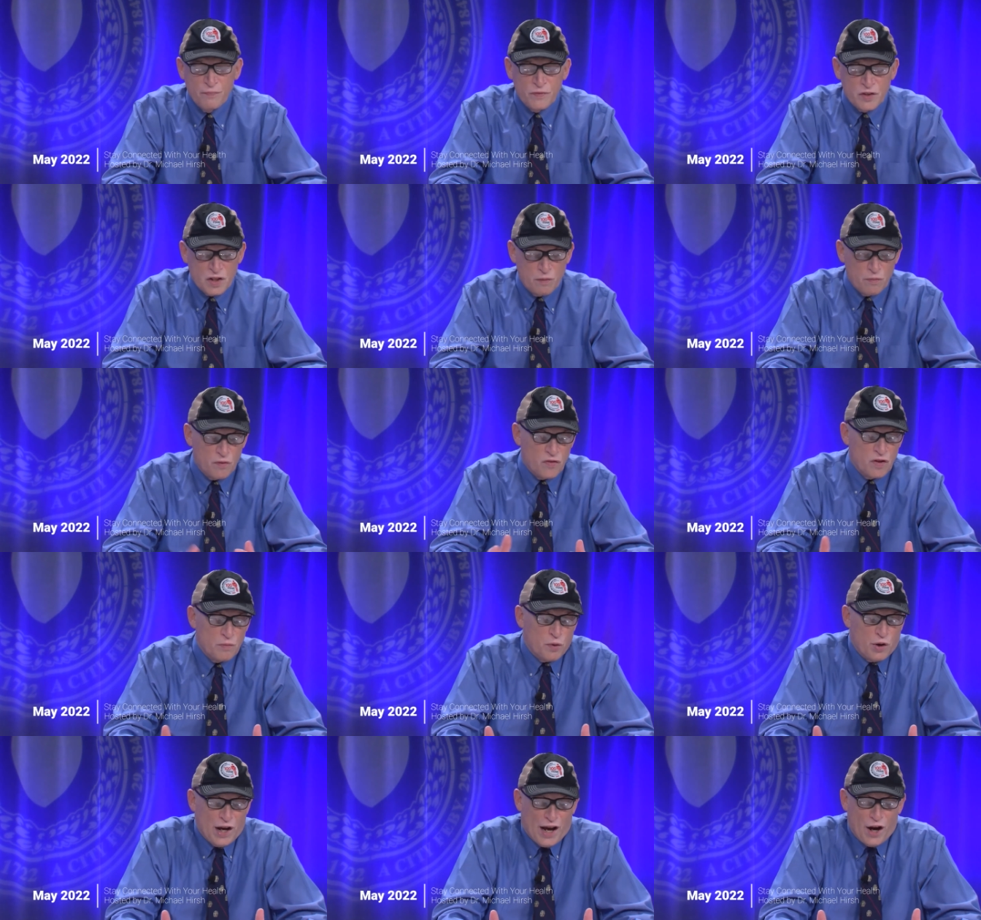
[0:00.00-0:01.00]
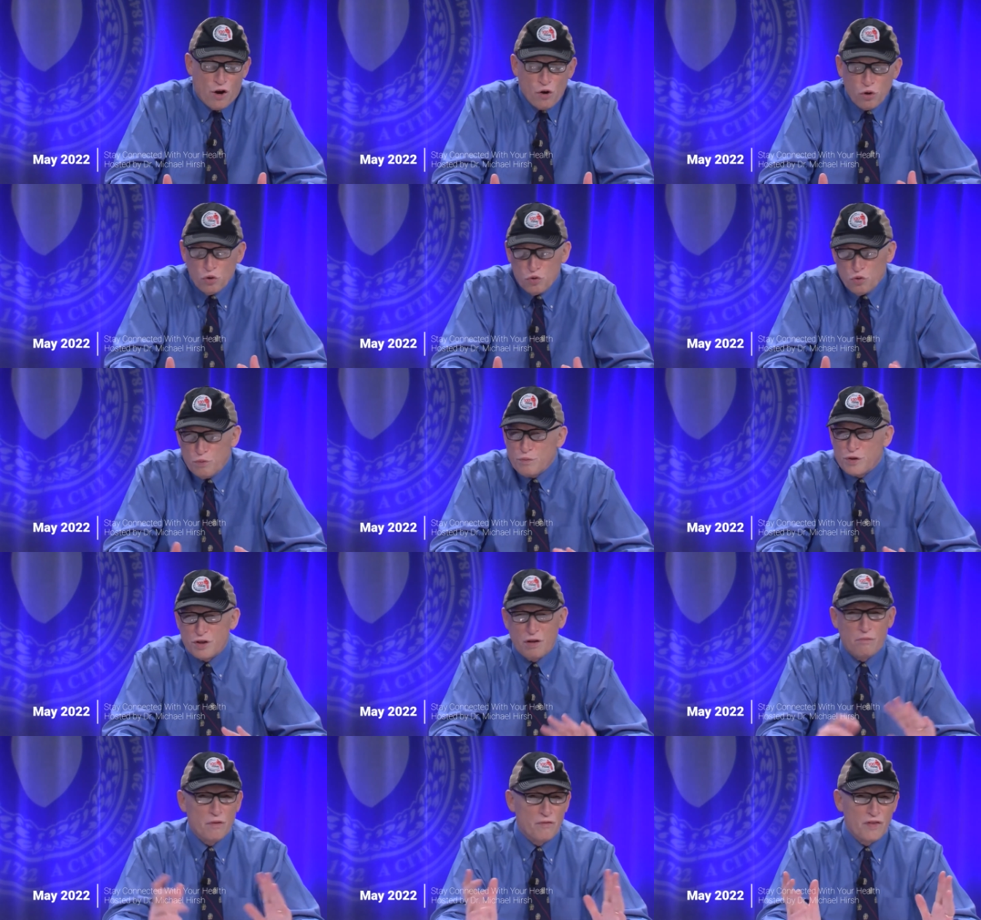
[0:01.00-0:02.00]
Some of them are heirlooms.
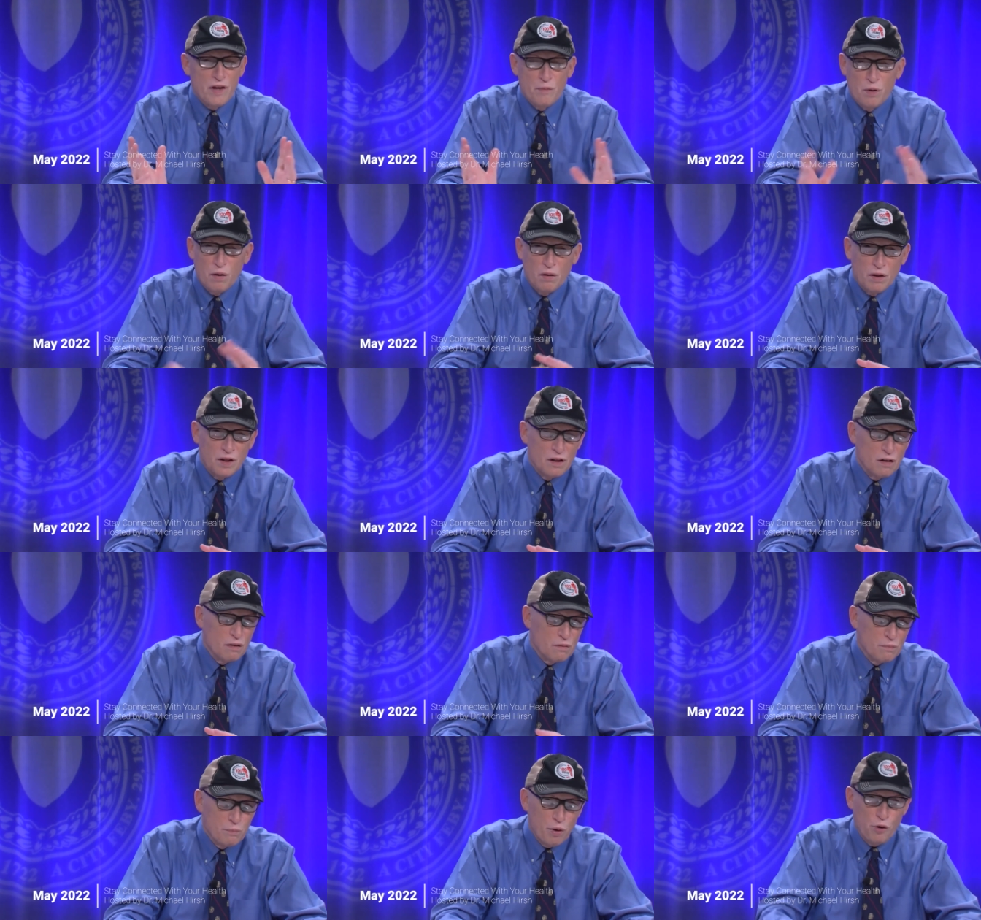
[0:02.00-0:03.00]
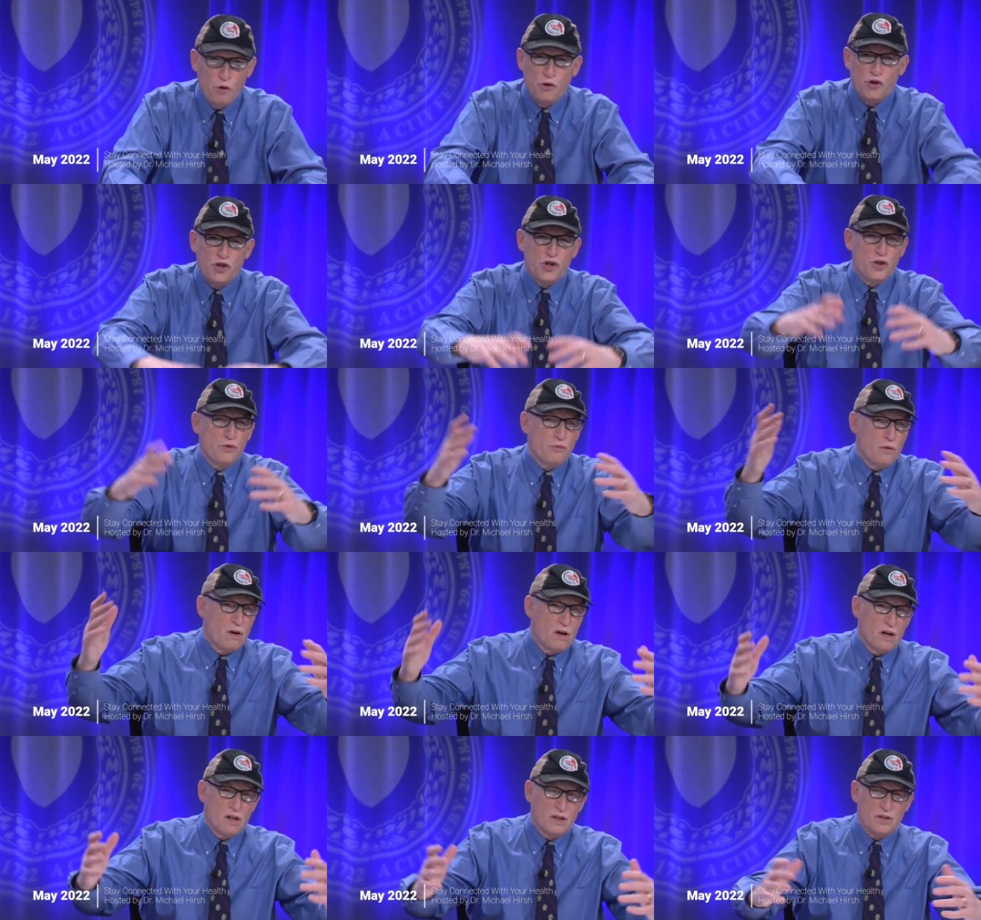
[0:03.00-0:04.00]
Some of them are, Persian
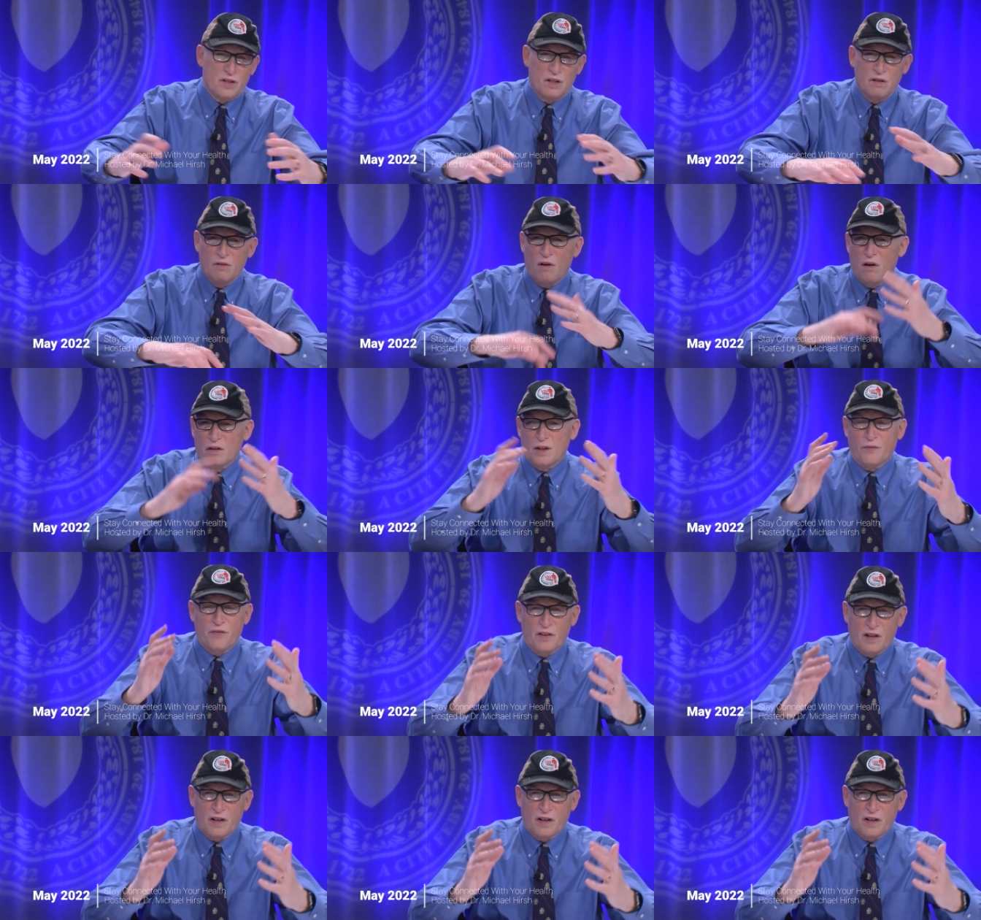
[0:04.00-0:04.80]
rugs and all different